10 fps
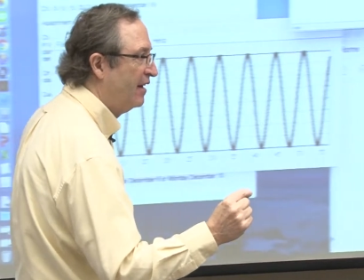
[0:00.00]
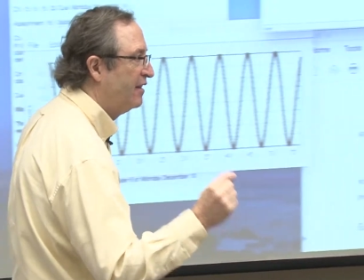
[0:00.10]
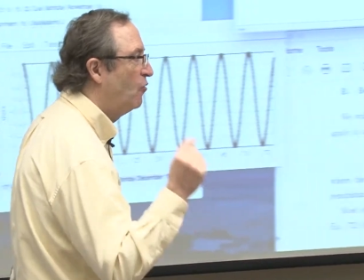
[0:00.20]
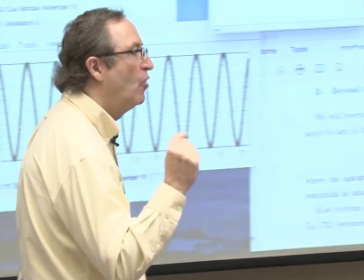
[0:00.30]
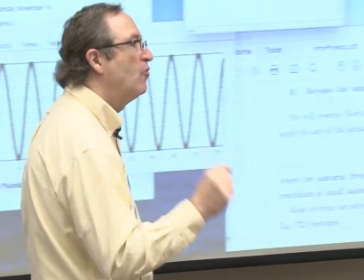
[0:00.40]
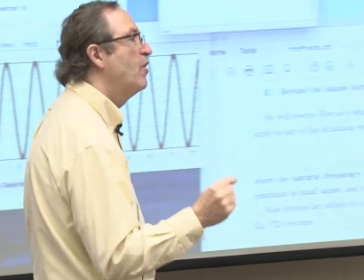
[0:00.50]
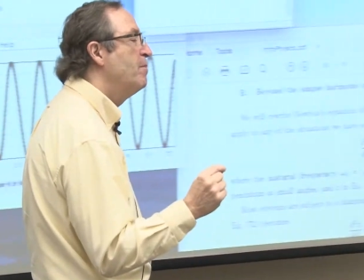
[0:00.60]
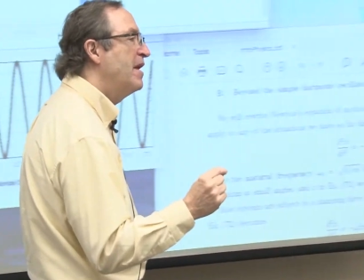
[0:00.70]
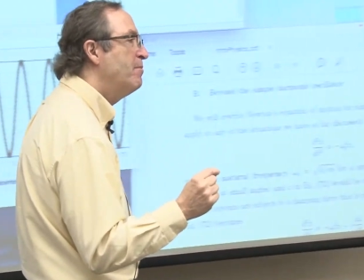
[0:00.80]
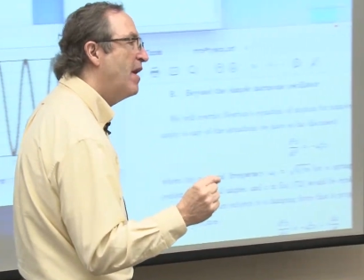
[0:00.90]
Now what do we
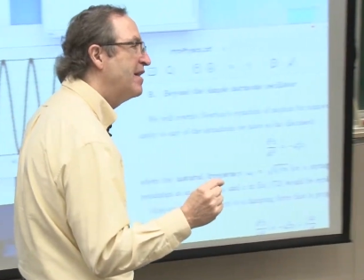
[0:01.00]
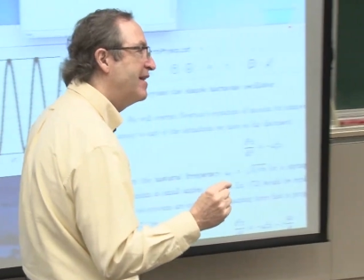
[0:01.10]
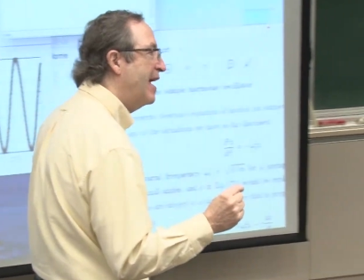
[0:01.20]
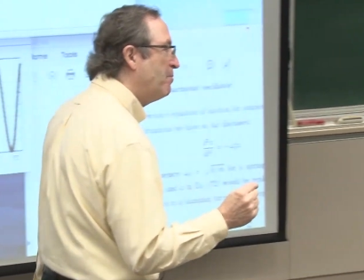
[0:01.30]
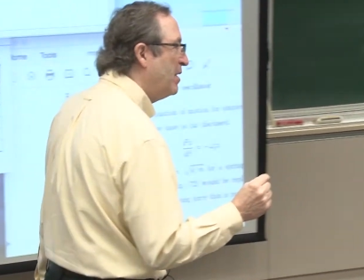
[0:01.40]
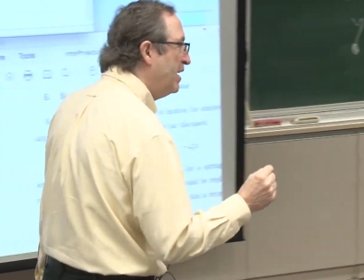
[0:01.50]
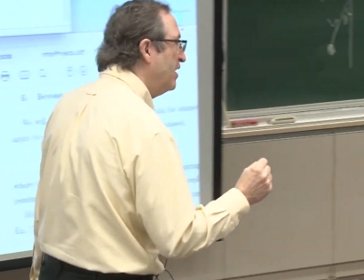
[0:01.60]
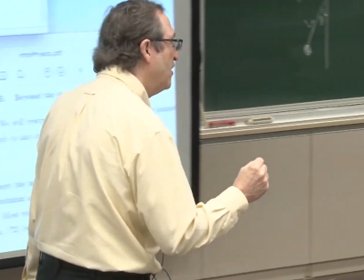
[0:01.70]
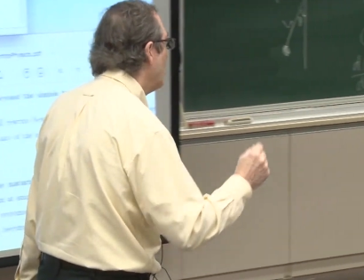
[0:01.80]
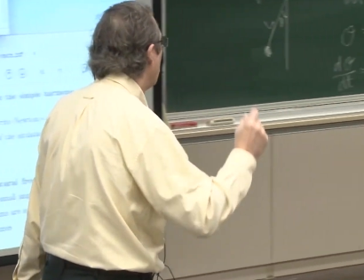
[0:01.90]
mean by damping?
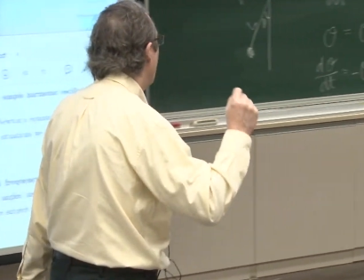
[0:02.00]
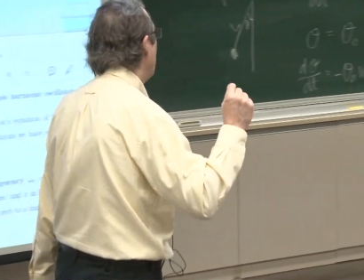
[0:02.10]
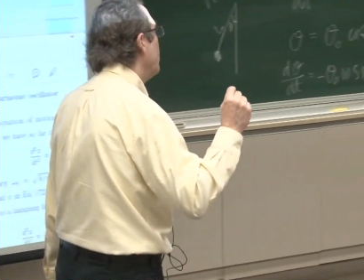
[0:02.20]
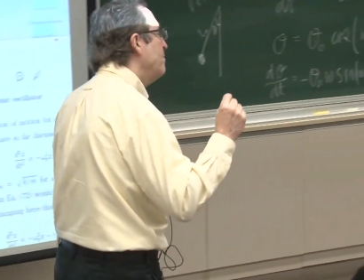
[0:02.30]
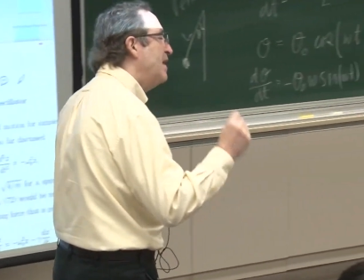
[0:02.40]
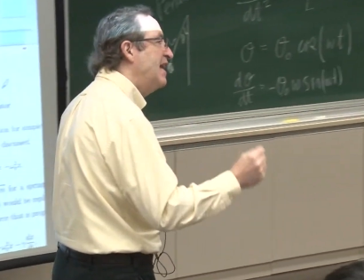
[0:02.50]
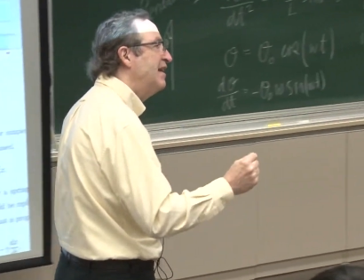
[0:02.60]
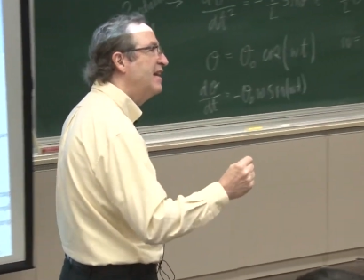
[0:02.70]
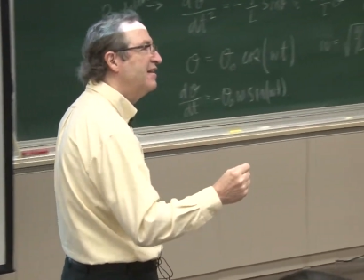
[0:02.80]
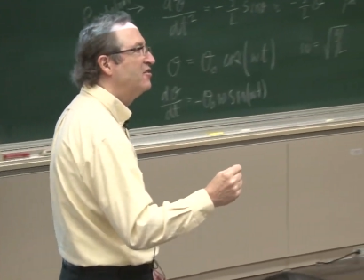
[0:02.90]
What we mean
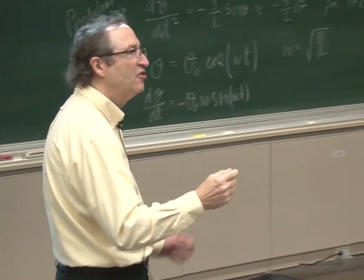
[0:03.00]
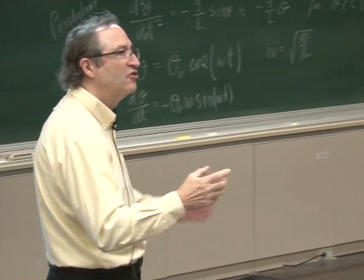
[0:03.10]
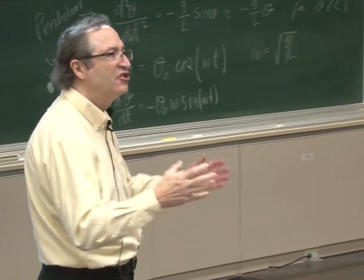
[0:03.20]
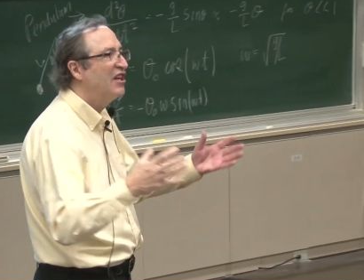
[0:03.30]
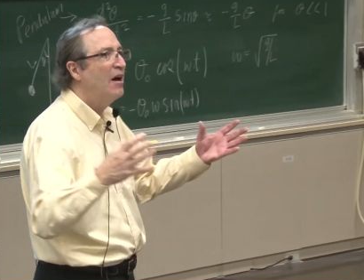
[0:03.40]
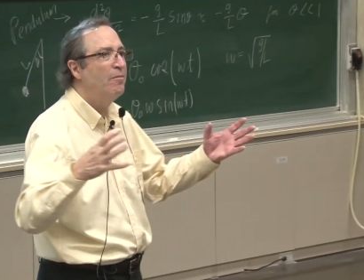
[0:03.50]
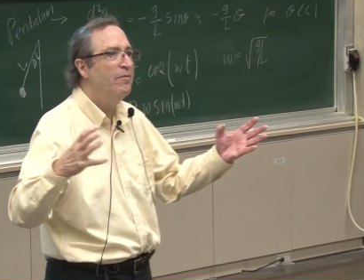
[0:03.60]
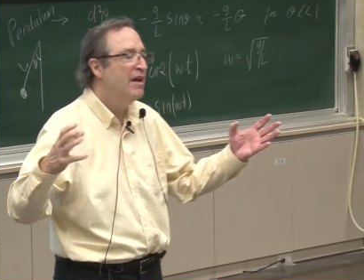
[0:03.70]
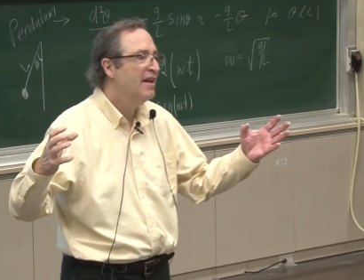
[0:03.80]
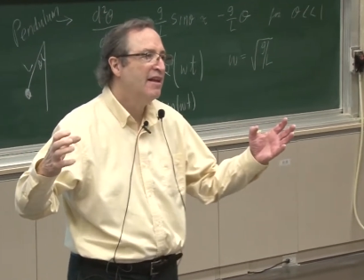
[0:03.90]
is there's some
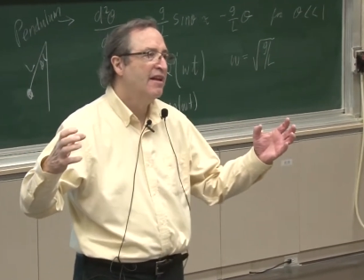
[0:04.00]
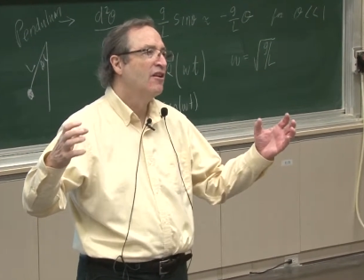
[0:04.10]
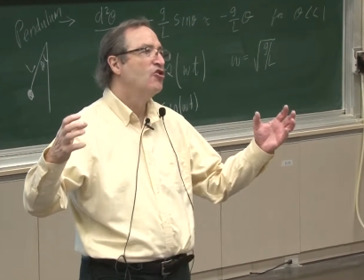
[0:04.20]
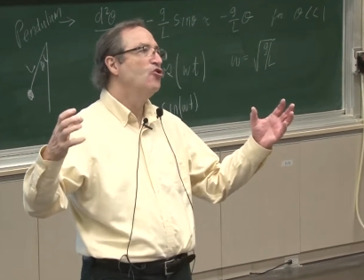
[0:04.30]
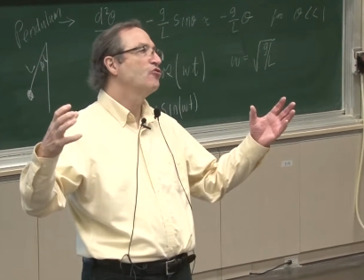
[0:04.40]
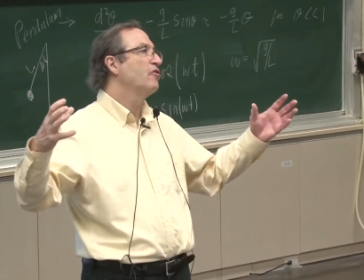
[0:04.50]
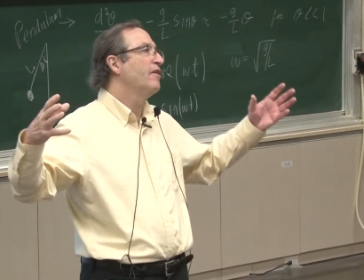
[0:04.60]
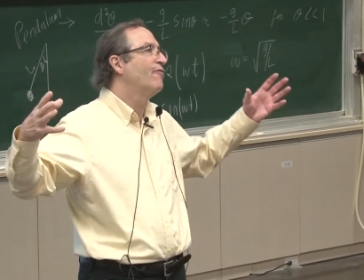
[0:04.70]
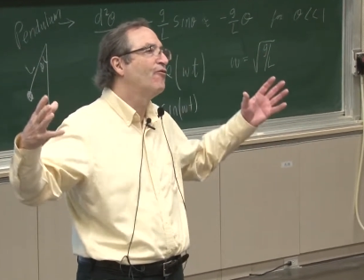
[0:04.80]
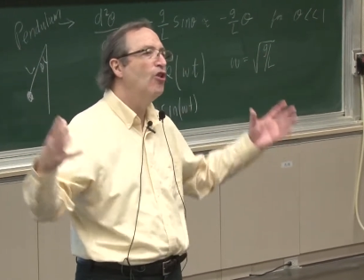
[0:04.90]
usually
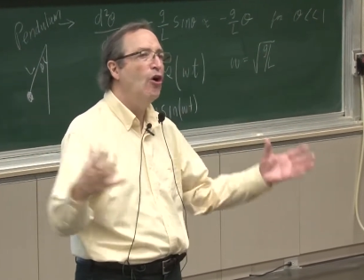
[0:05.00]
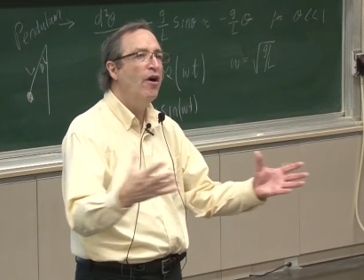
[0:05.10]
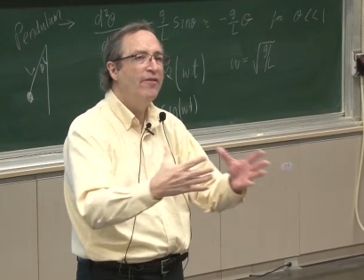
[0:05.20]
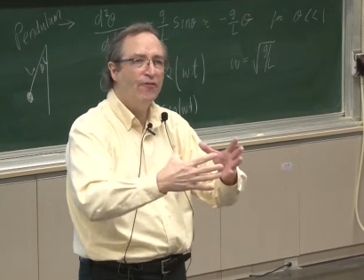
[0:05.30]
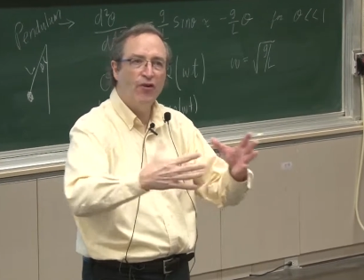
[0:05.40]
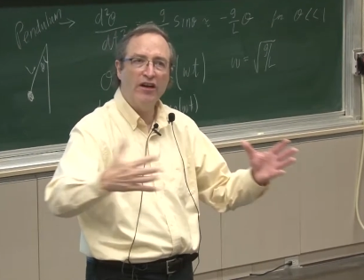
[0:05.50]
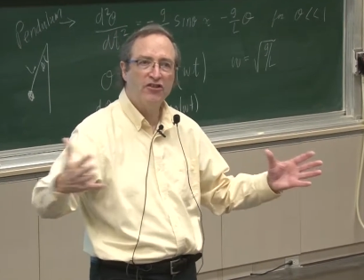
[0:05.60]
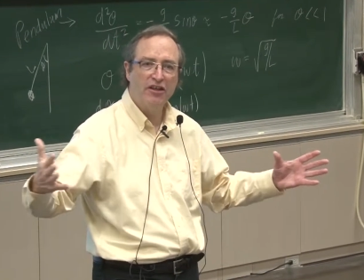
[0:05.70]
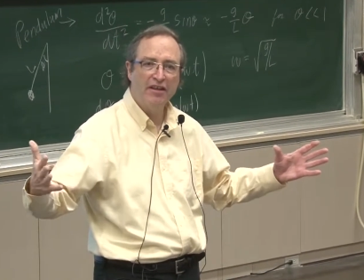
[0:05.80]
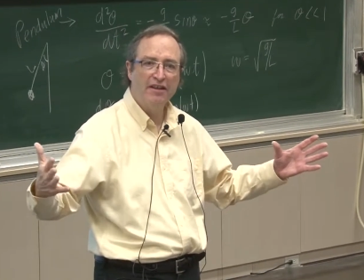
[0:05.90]
fluid
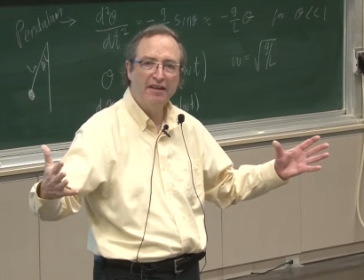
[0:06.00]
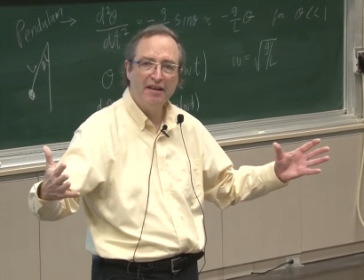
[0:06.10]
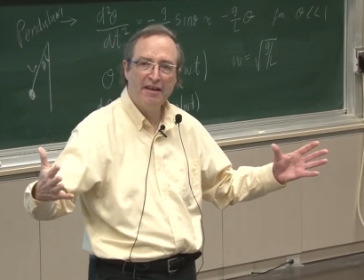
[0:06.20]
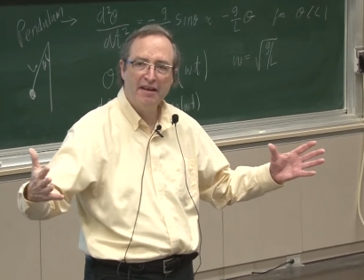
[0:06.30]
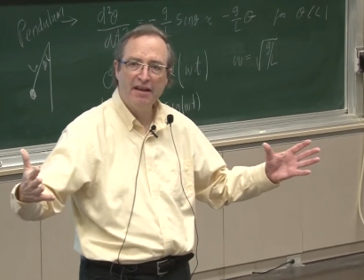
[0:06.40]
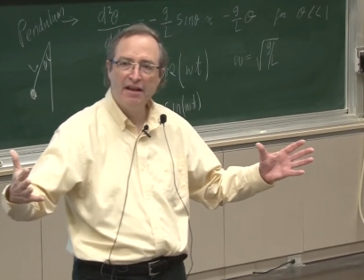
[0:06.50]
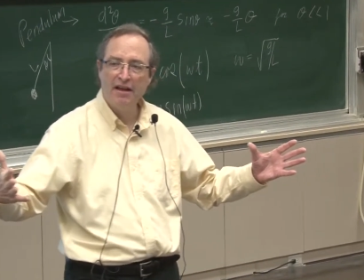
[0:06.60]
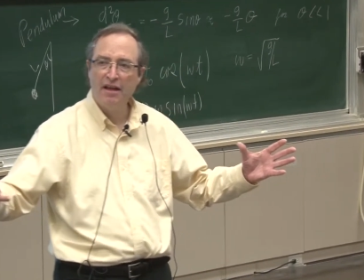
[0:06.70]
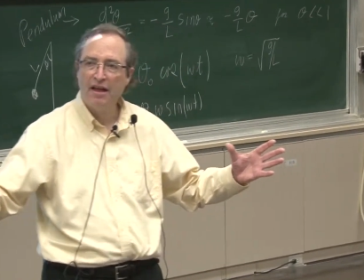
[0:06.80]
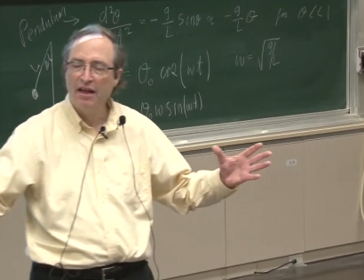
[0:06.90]
friction
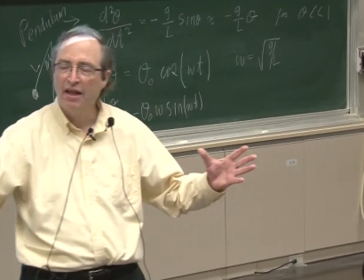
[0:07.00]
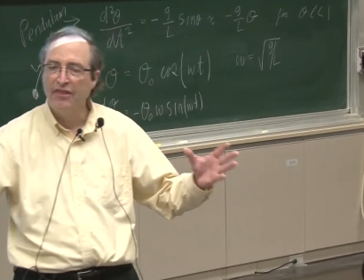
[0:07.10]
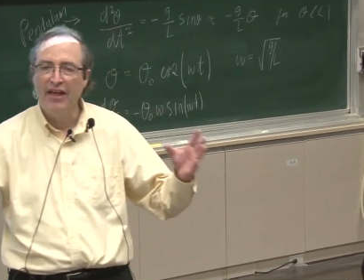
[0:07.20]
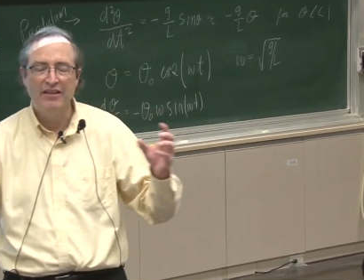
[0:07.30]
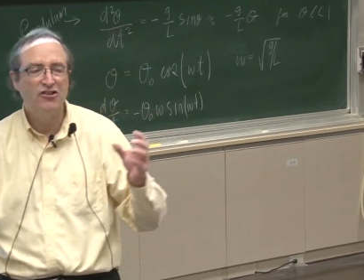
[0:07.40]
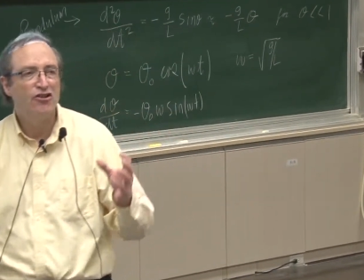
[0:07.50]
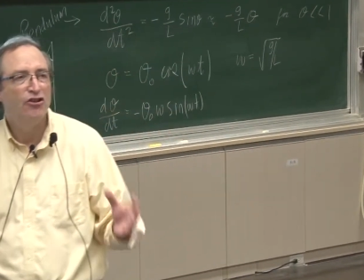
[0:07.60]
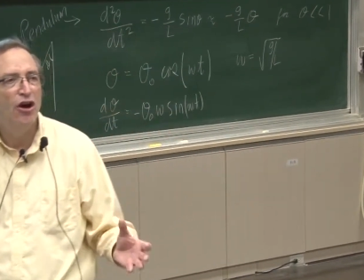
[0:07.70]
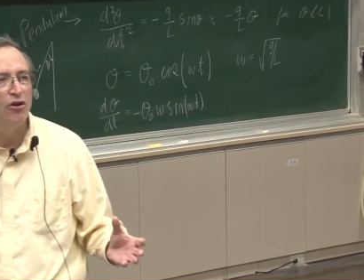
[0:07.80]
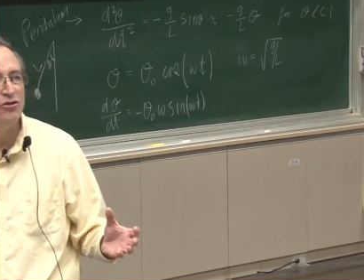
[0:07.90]
that
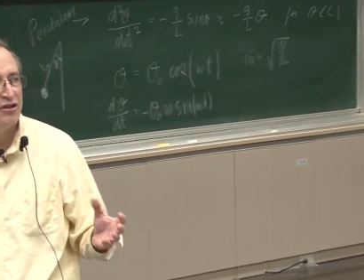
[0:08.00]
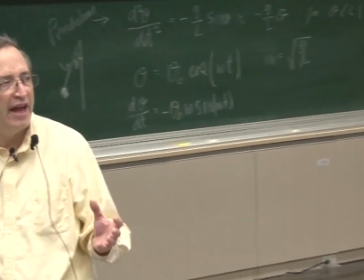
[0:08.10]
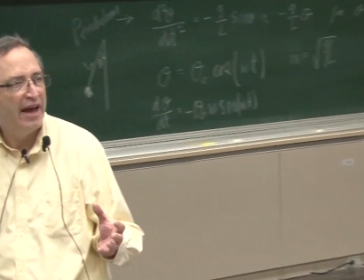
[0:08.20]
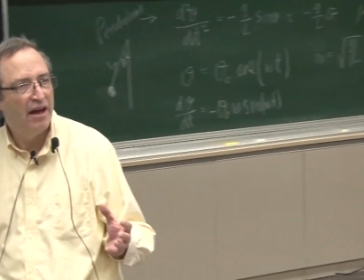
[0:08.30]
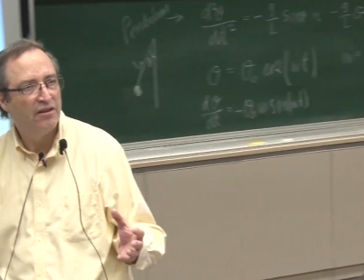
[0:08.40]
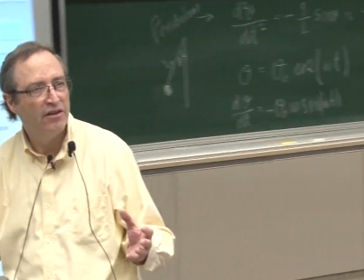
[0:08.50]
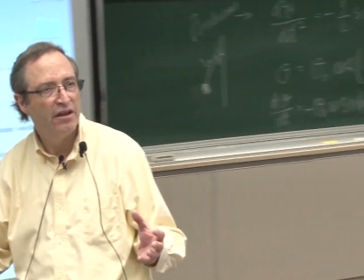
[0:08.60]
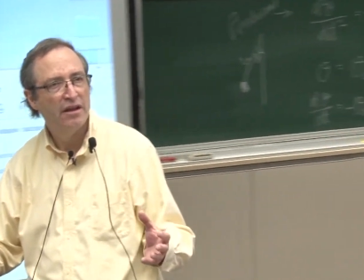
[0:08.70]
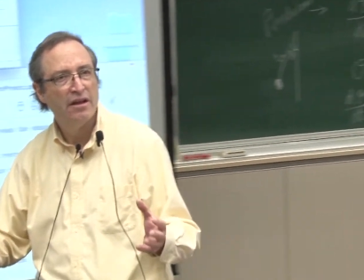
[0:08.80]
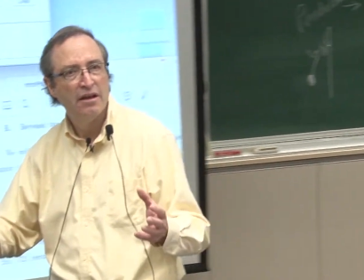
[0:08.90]
slows down
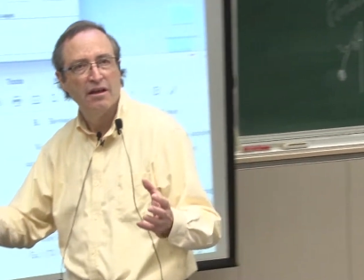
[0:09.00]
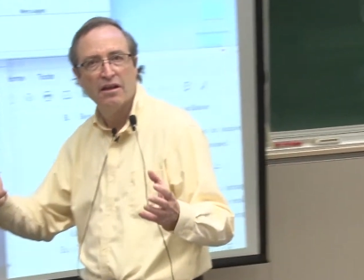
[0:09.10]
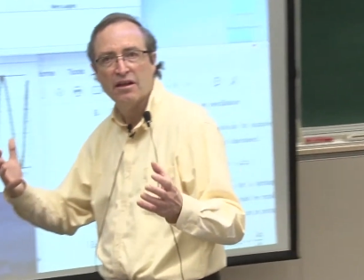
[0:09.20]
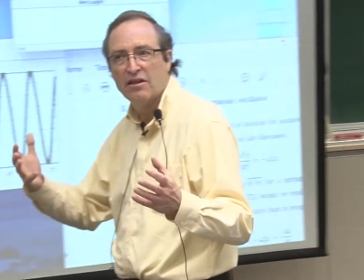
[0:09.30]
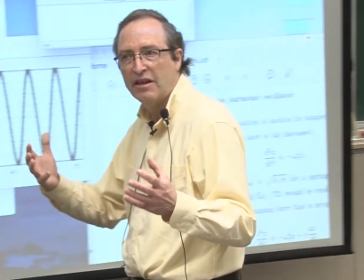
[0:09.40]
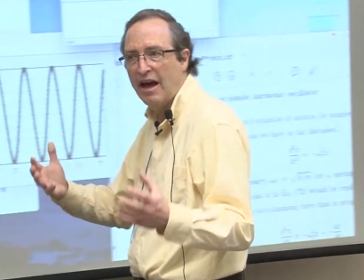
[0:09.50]
the